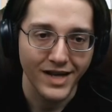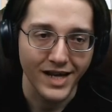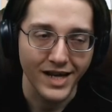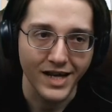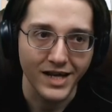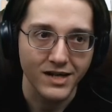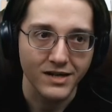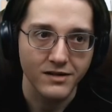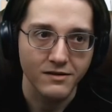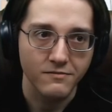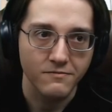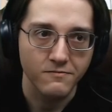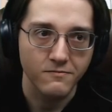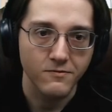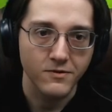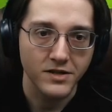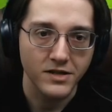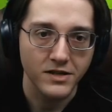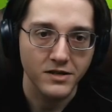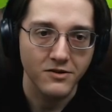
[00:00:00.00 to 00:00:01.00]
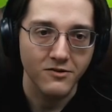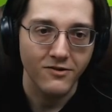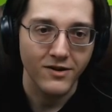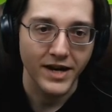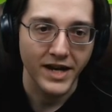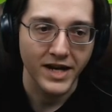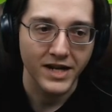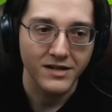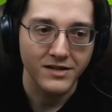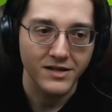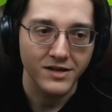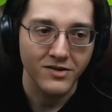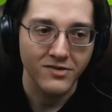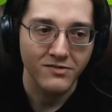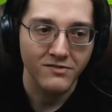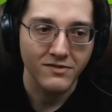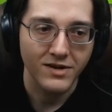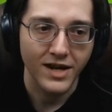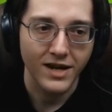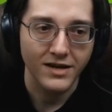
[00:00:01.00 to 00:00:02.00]
in a wooden crate.
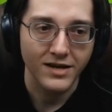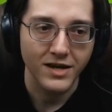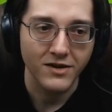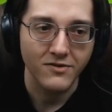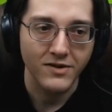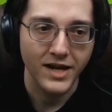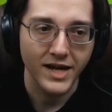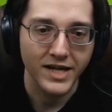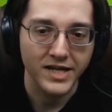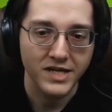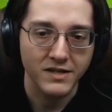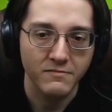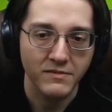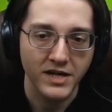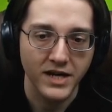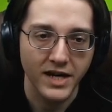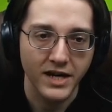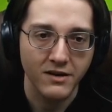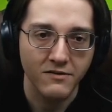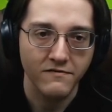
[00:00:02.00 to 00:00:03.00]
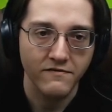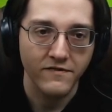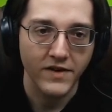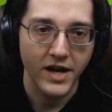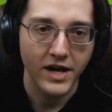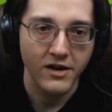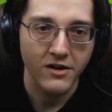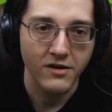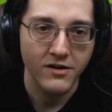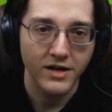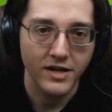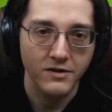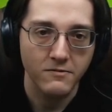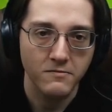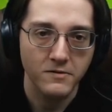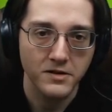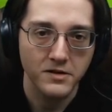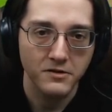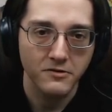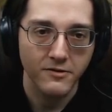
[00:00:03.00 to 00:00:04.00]
Don't don't ask me how fire in a
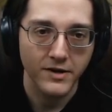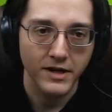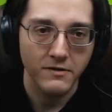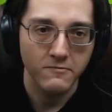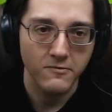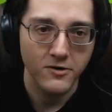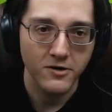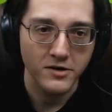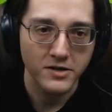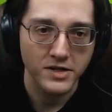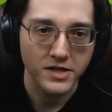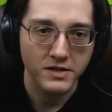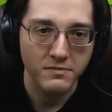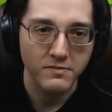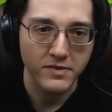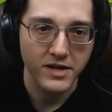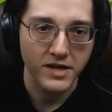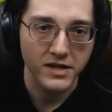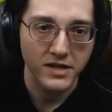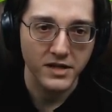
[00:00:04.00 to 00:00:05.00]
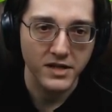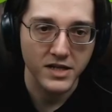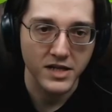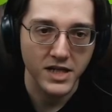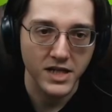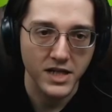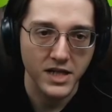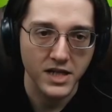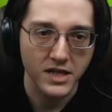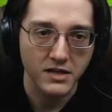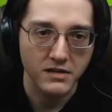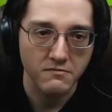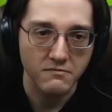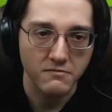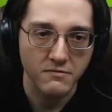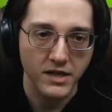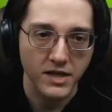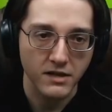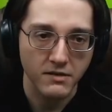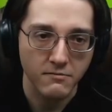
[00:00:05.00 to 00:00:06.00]
wooden crate works, but uh,
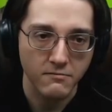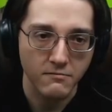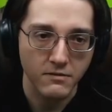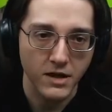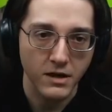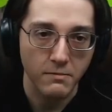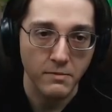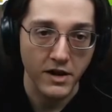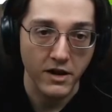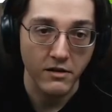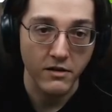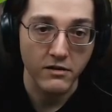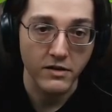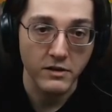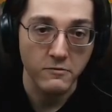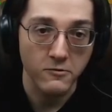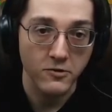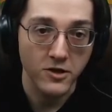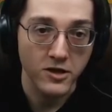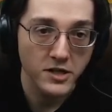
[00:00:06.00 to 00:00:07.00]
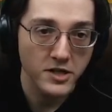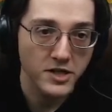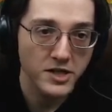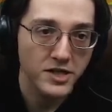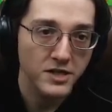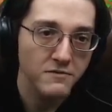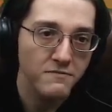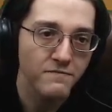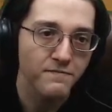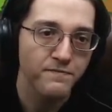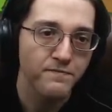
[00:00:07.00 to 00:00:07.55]
it apparently works.